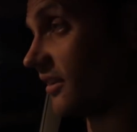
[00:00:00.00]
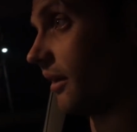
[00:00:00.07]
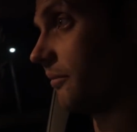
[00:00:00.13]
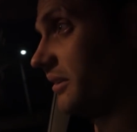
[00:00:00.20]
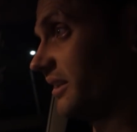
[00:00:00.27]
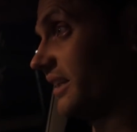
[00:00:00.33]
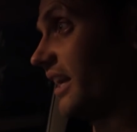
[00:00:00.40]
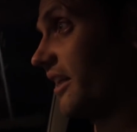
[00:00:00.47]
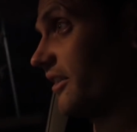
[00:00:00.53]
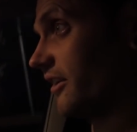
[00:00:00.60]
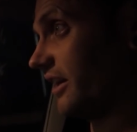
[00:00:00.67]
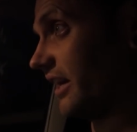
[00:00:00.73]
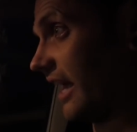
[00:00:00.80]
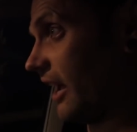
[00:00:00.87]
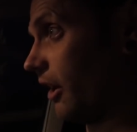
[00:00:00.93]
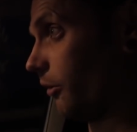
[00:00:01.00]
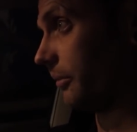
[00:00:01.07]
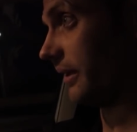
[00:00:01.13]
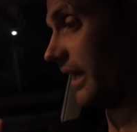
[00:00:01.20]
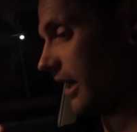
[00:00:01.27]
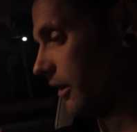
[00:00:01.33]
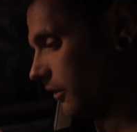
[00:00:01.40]
coming together and
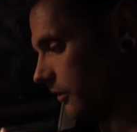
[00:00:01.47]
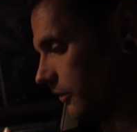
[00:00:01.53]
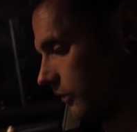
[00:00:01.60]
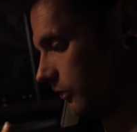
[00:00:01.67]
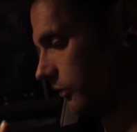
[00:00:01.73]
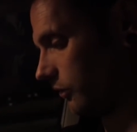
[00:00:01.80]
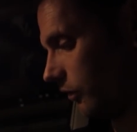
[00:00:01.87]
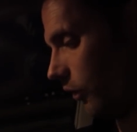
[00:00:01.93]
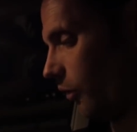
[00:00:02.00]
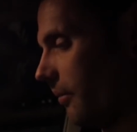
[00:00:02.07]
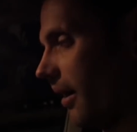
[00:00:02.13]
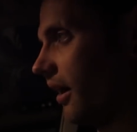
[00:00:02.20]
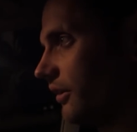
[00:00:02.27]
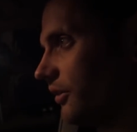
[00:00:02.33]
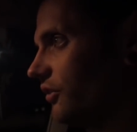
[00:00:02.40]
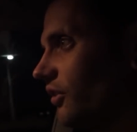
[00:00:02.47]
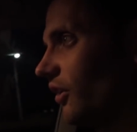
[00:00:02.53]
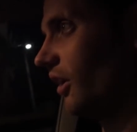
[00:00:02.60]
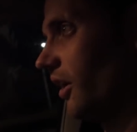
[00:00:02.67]
helping out so much.